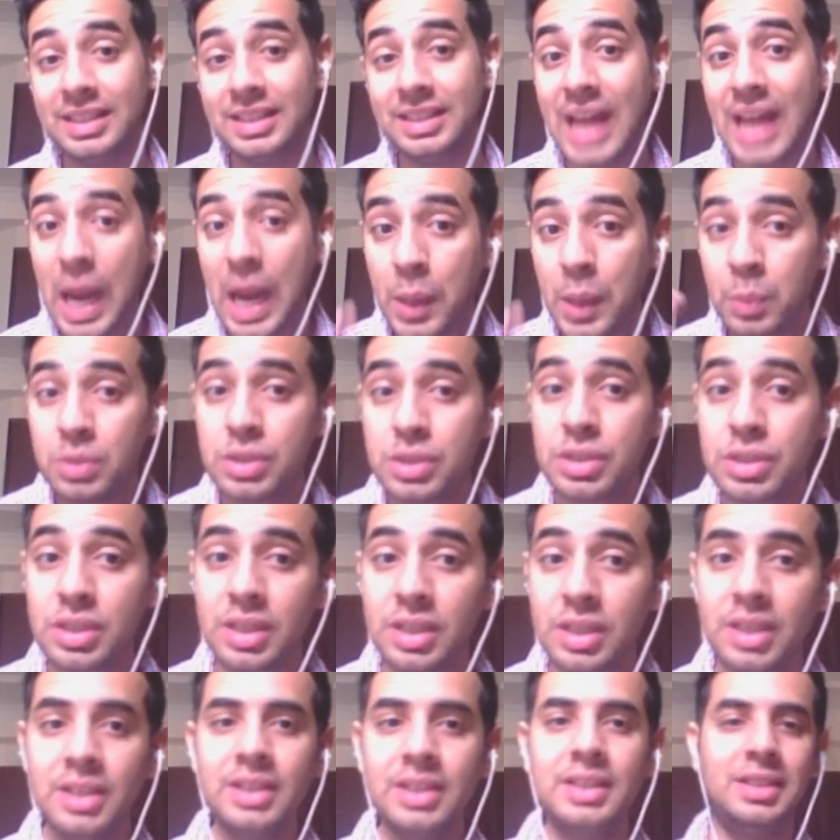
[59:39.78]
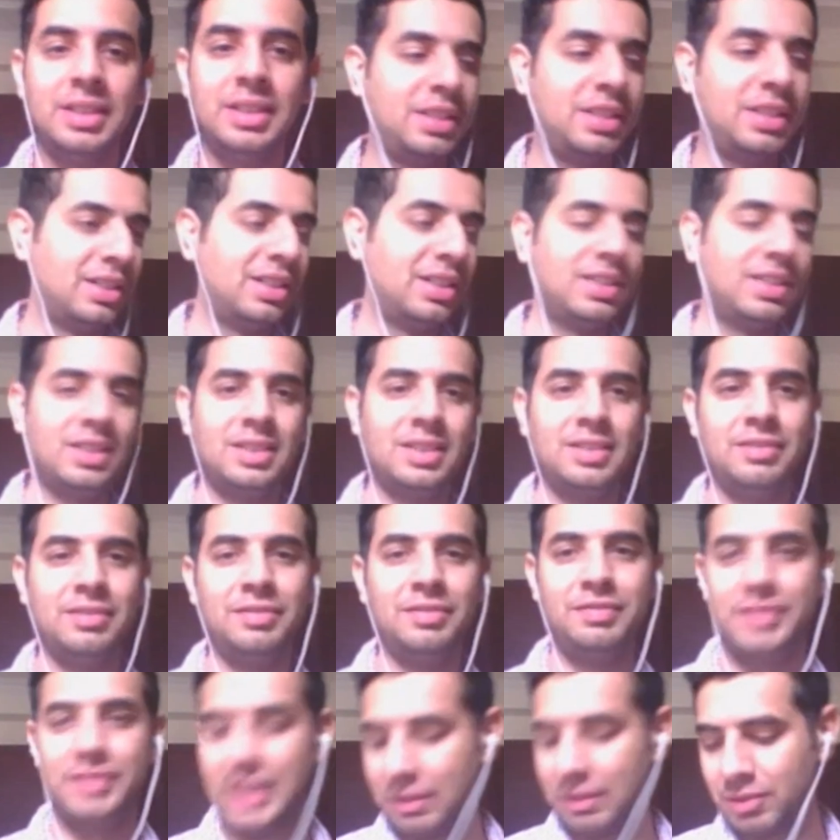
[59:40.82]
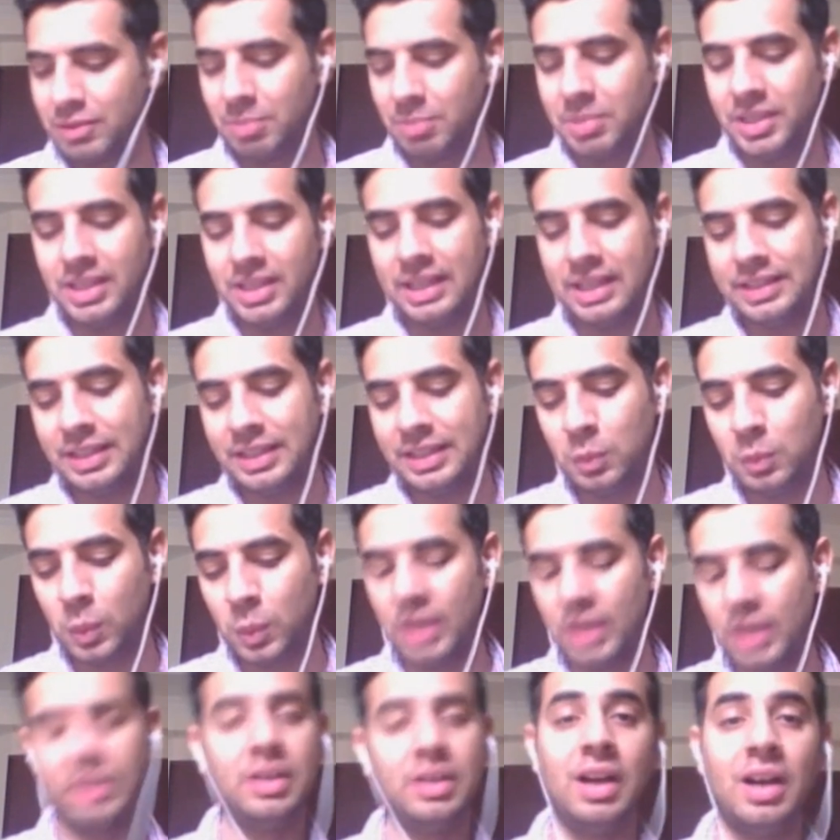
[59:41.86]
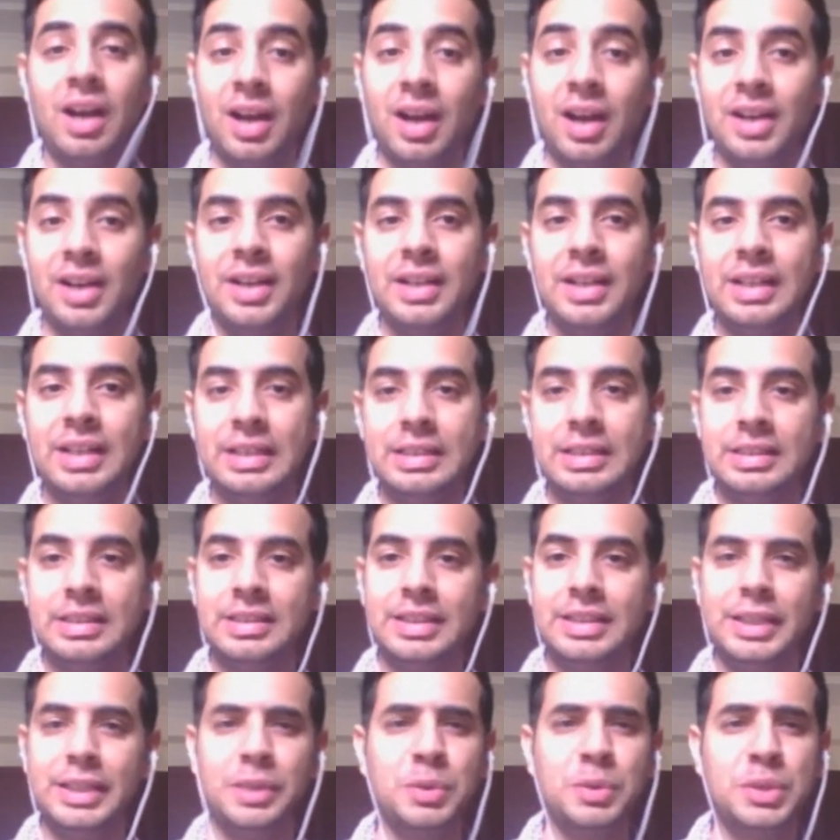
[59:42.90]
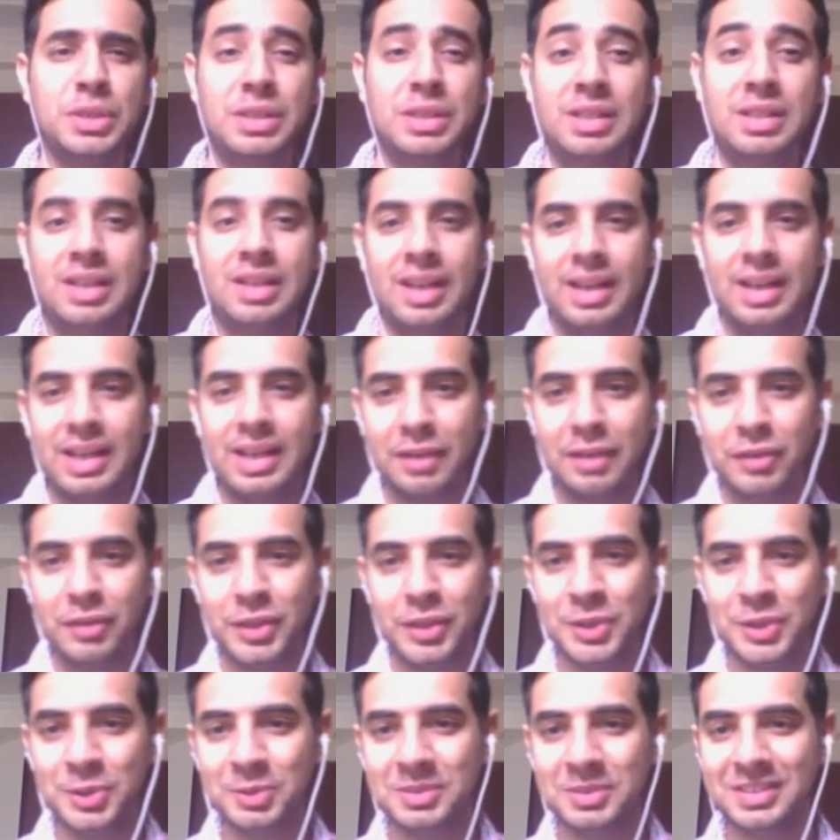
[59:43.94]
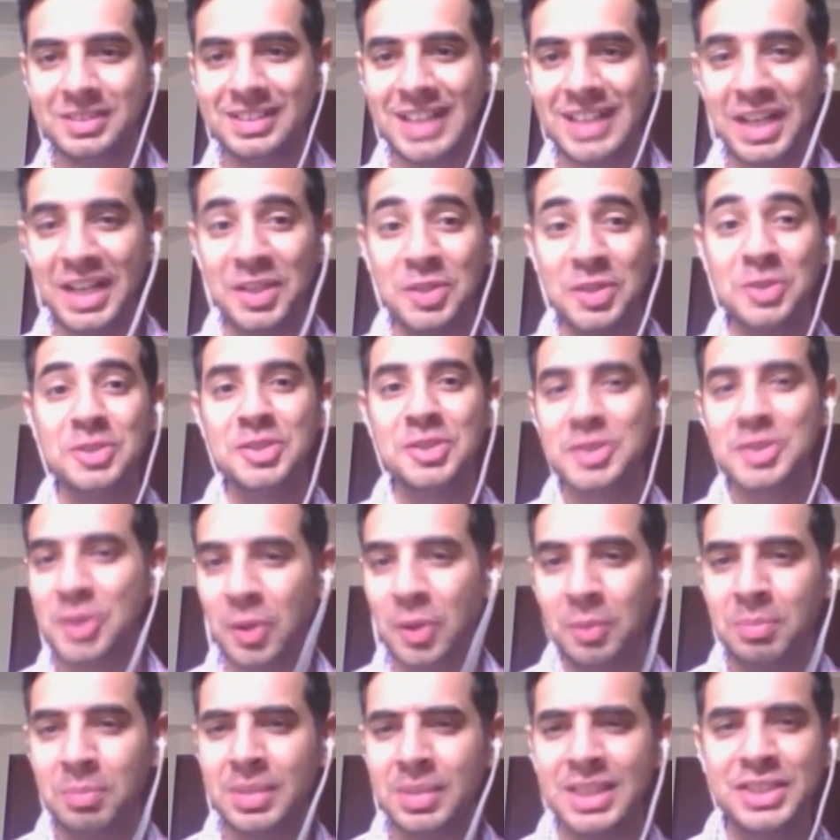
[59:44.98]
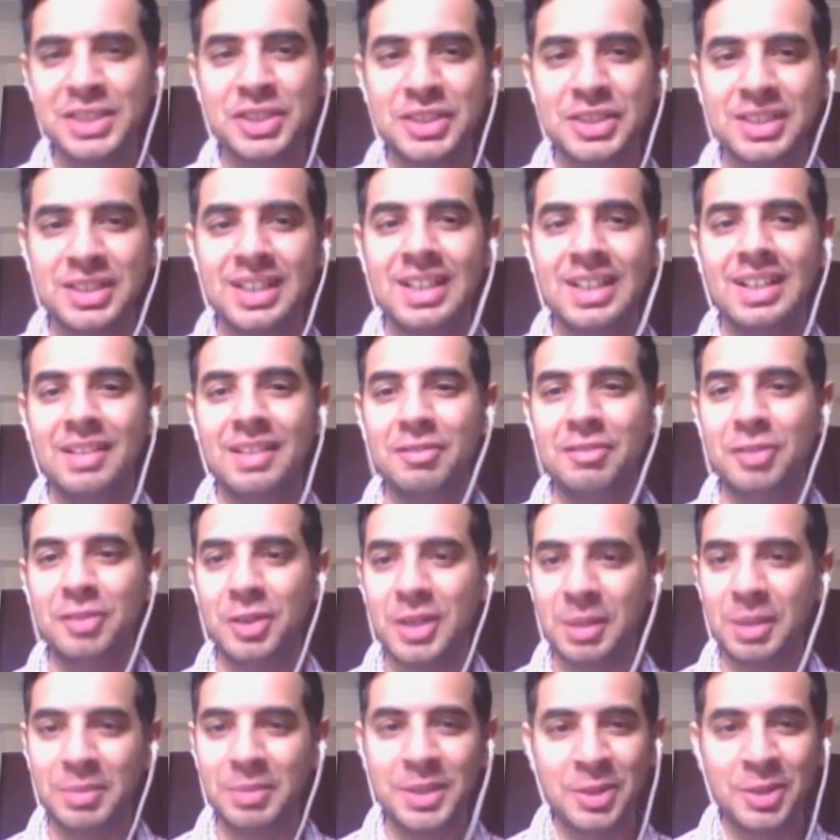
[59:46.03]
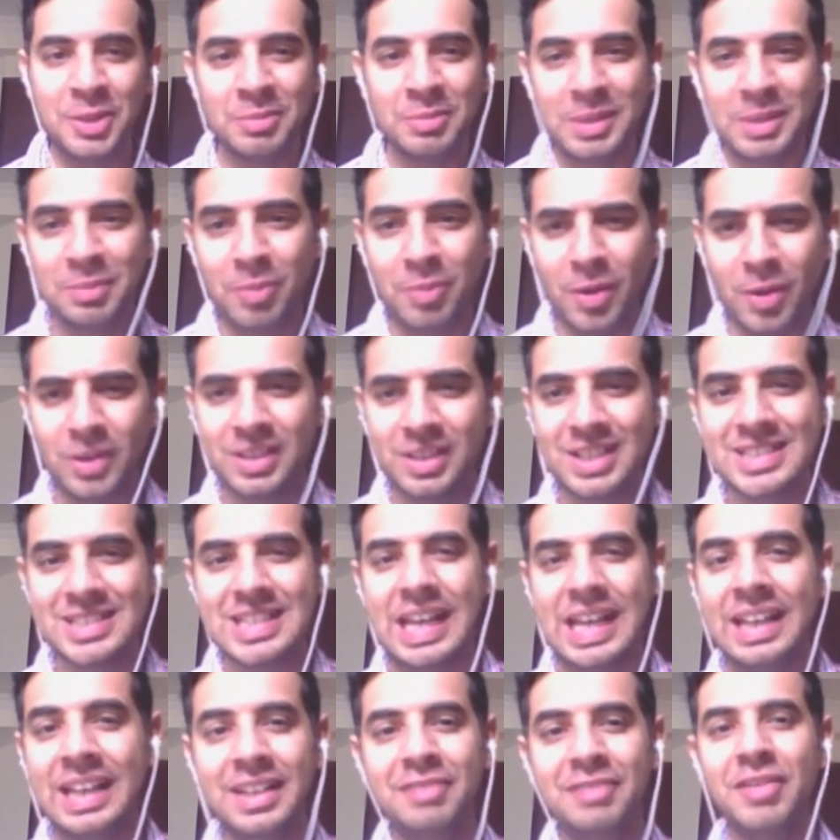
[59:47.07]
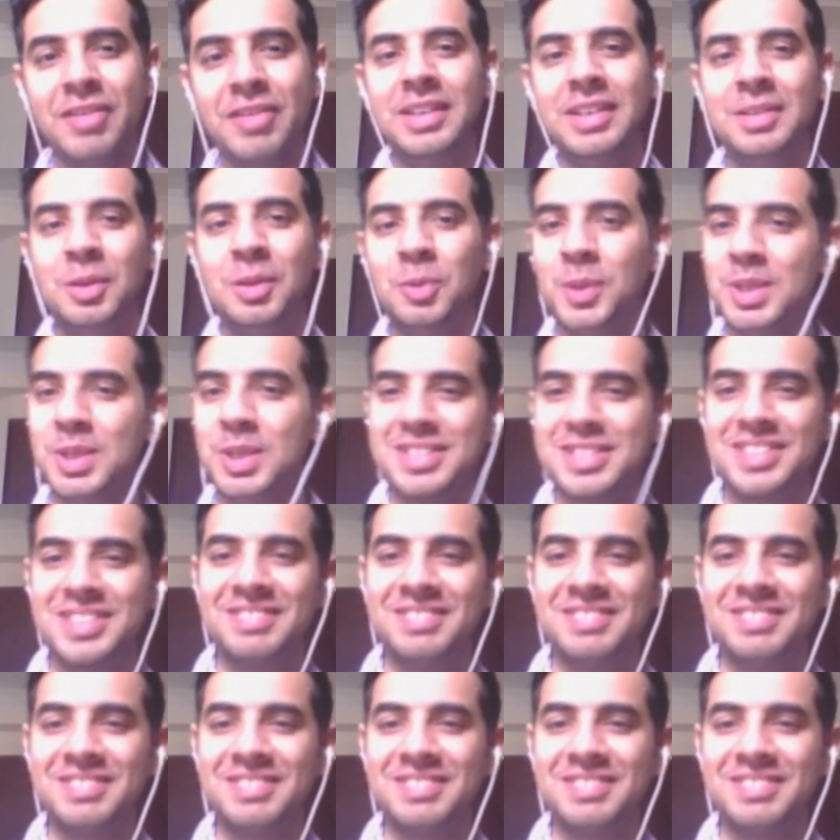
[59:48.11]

that was it. We have completed, I think, 1 hour. It was great having you. Thank you so much for coming on my podcast. Any final words?